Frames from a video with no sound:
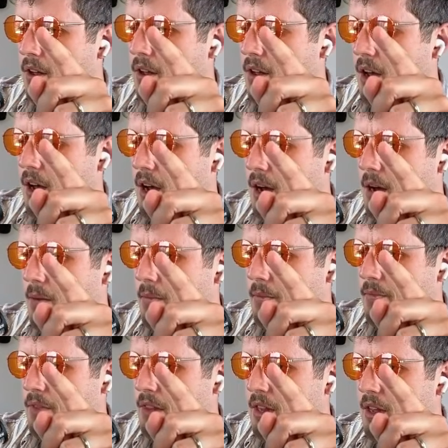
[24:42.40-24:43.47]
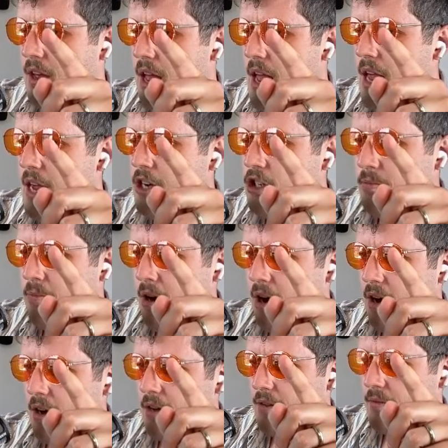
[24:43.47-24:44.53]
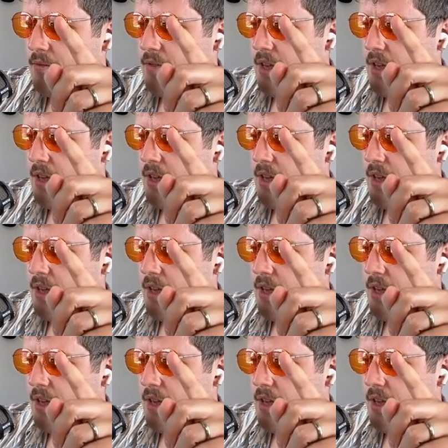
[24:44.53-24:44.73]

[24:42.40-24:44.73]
HBAR